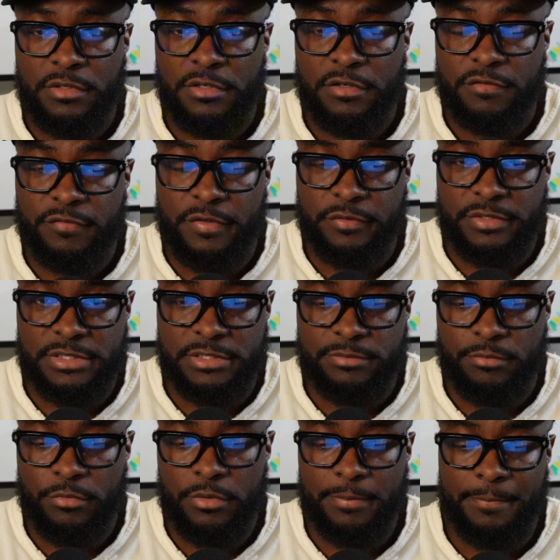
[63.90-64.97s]
focuses
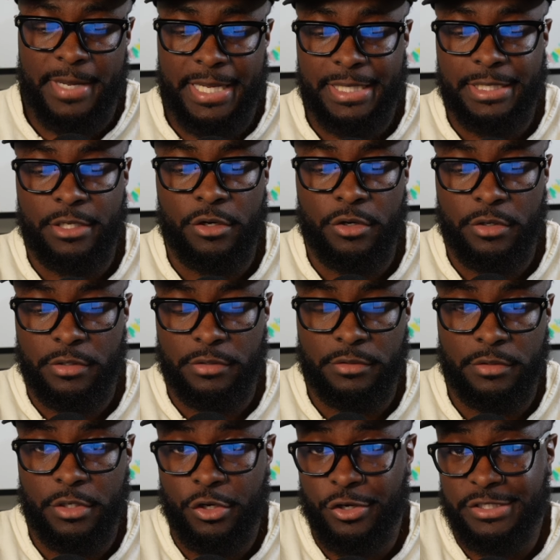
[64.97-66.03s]
mainly
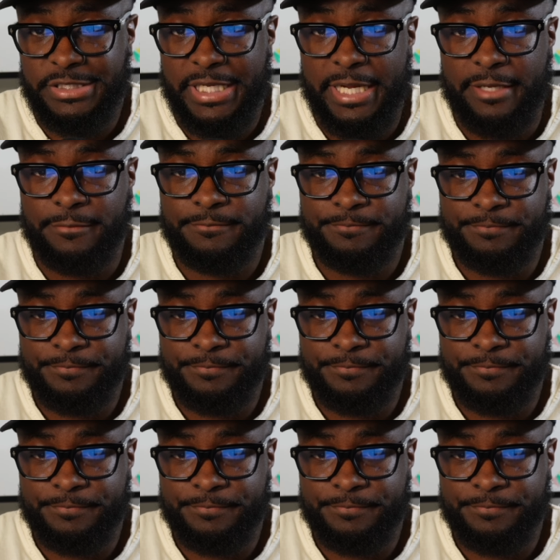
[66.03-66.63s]
on large cap.